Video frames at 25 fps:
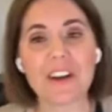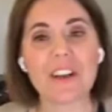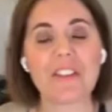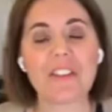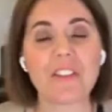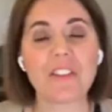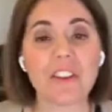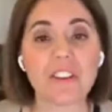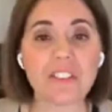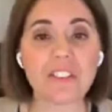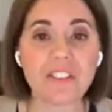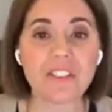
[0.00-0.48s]

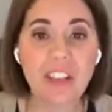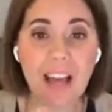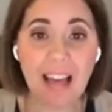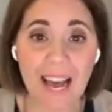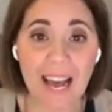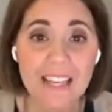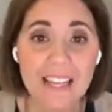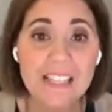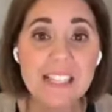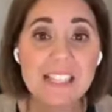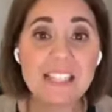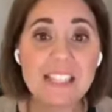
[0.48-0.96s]
The
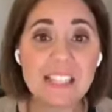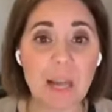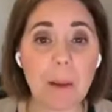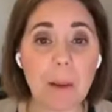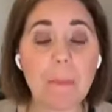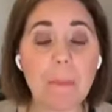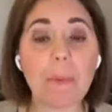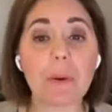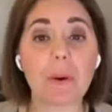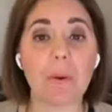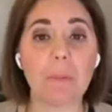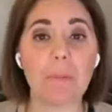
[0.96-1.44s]
Last
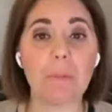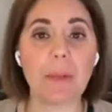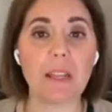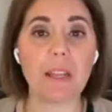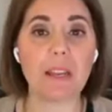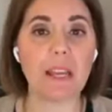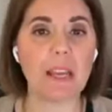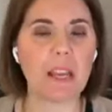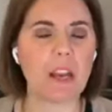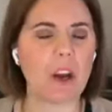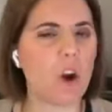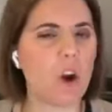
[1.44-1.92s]
Supper,
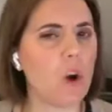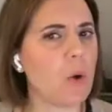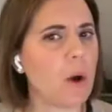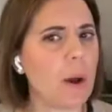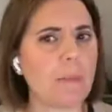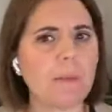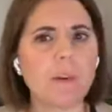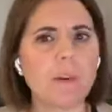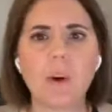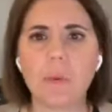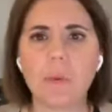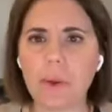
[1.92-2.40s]
meaning, oh,
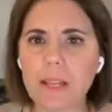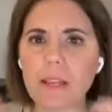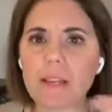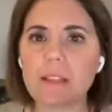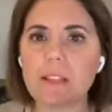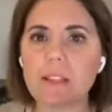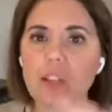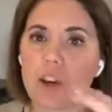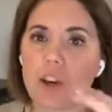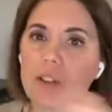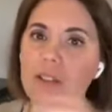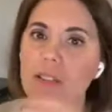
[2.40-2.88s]
I'm going to
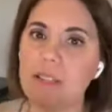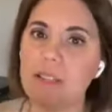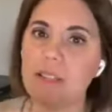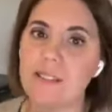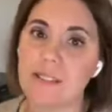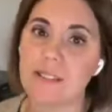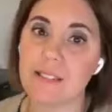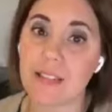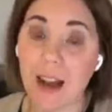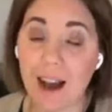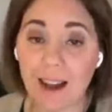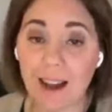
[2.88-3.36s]
start this
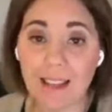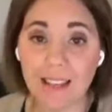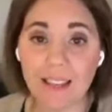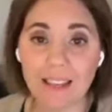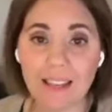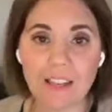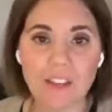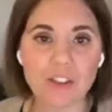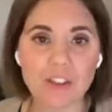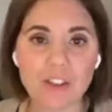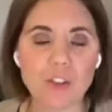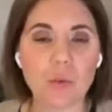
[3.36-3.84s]

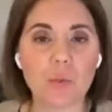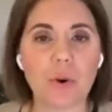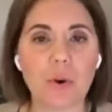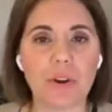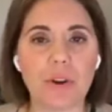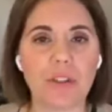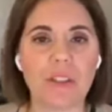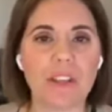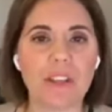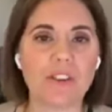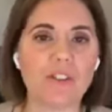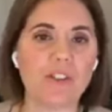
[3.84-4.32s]
diet. So what
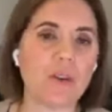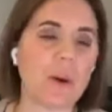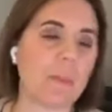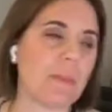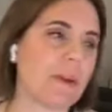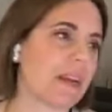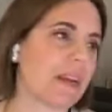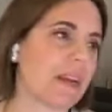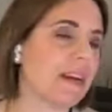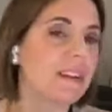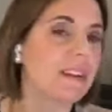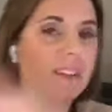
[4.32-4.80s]
do? I'm
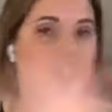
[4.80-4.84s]
going to